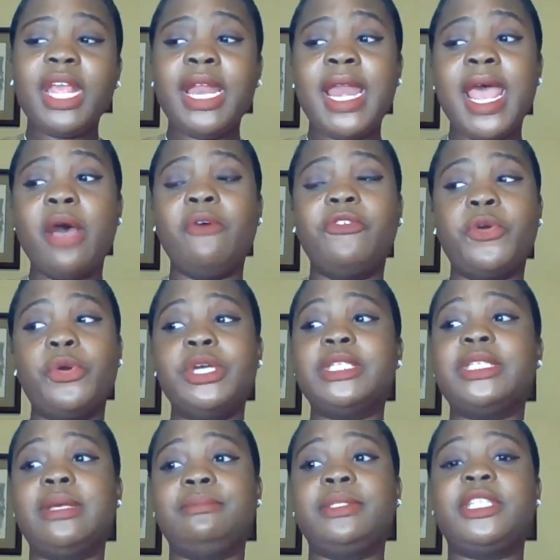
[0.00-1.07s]
Now, of
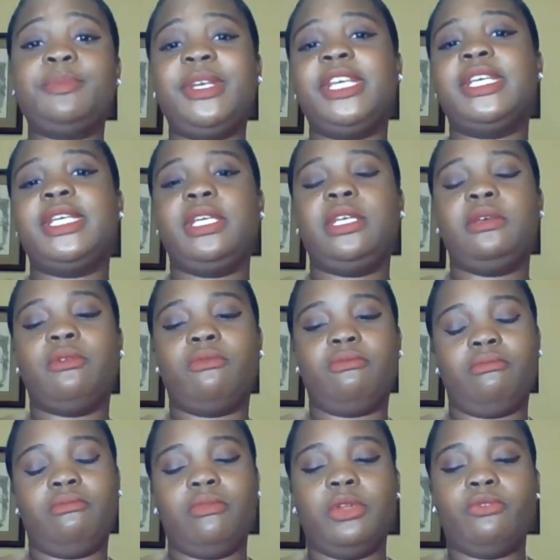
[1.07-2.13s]
course, I'm speaking
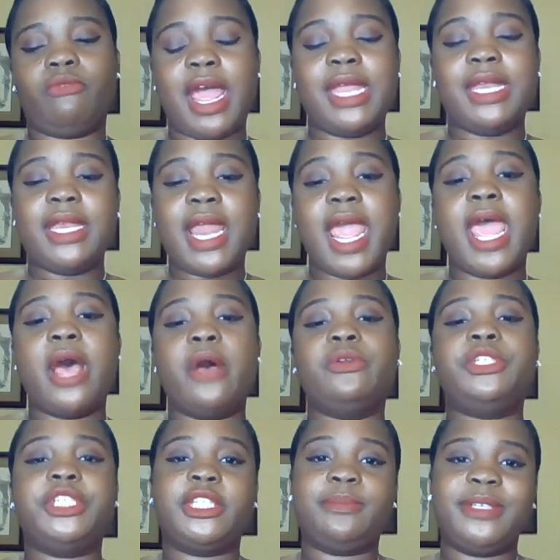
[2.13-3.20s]
right now
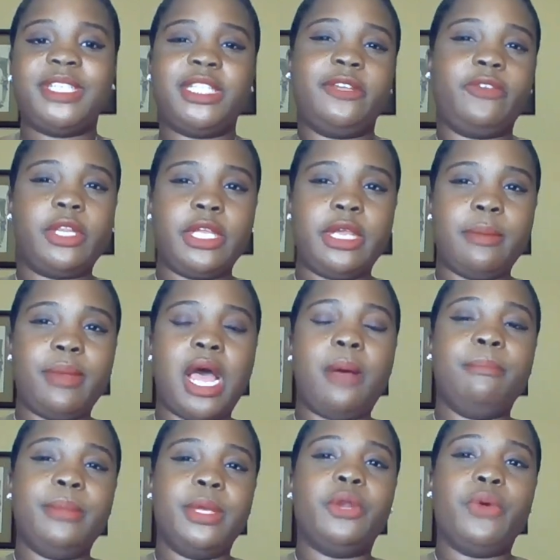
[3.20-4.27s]
just specifically
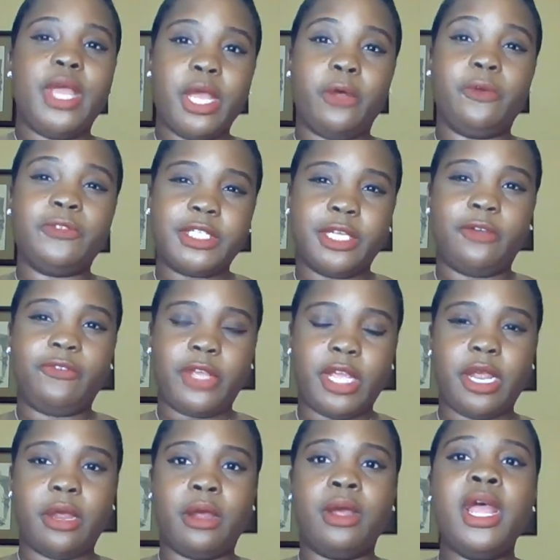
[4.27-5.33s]
about mental health self
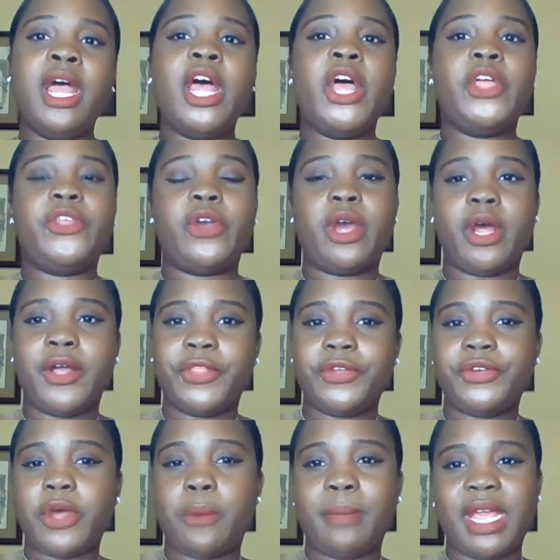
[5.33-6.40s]
care. There are
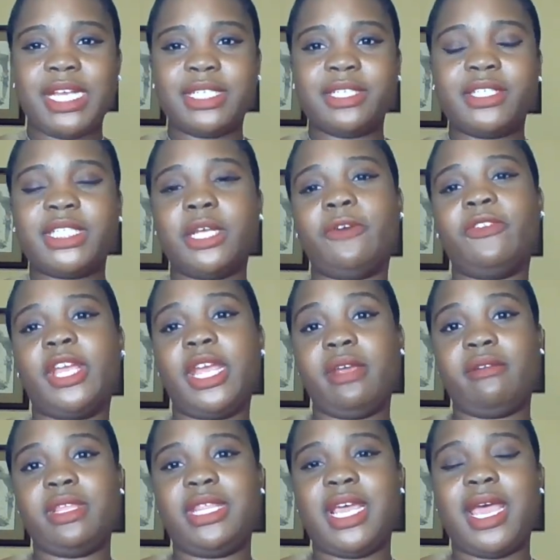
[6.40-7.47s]
other domains of self
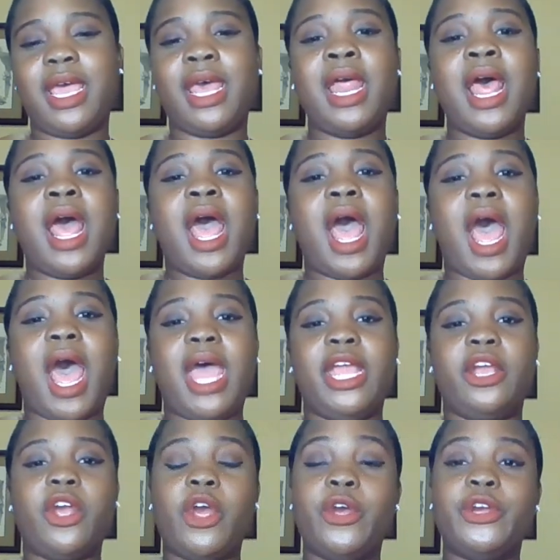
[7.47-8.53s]
care that I
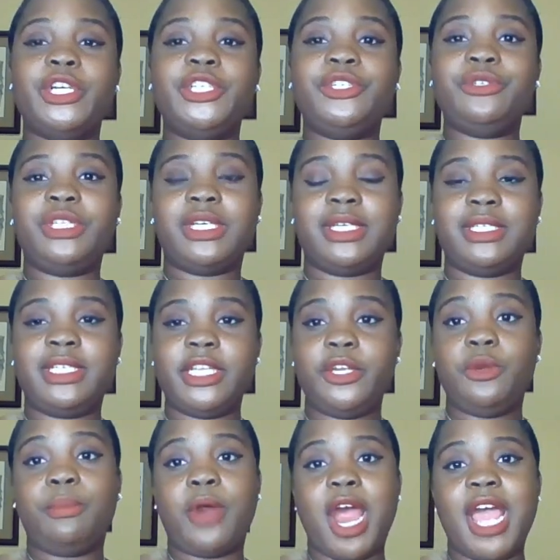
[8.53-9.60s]
encourage you to
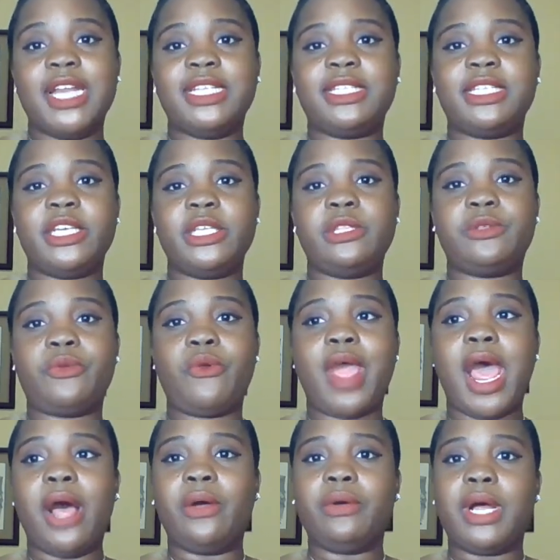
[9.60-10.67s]
continue practicing
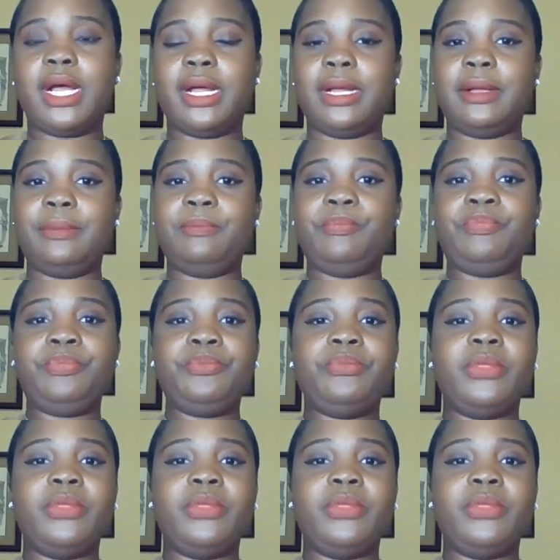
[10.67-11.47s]
throughout, the